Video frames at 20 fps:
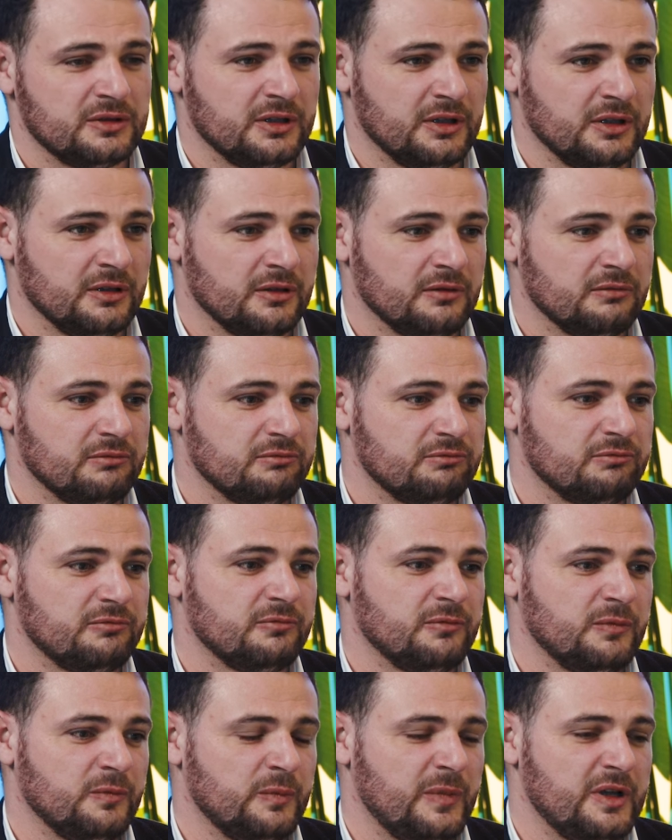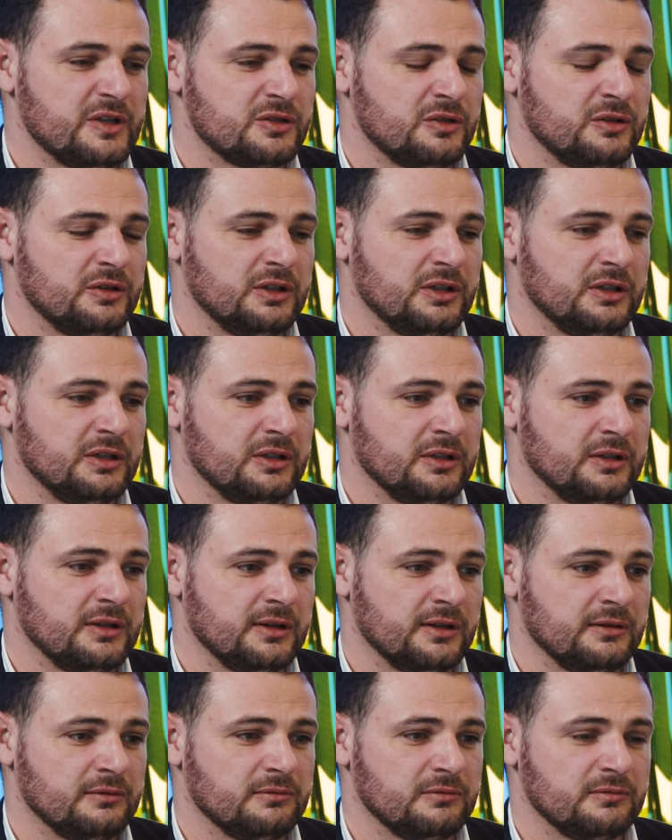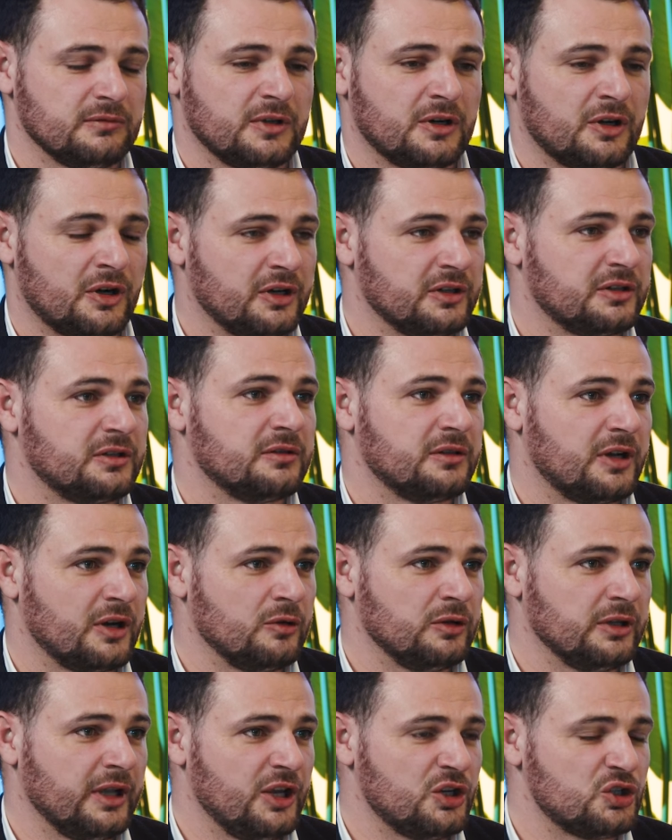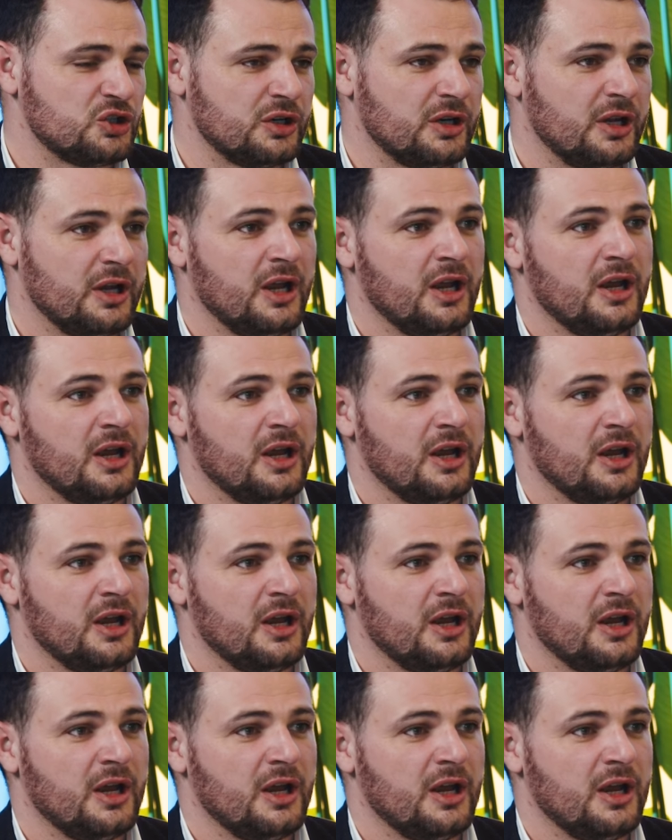the current regulation,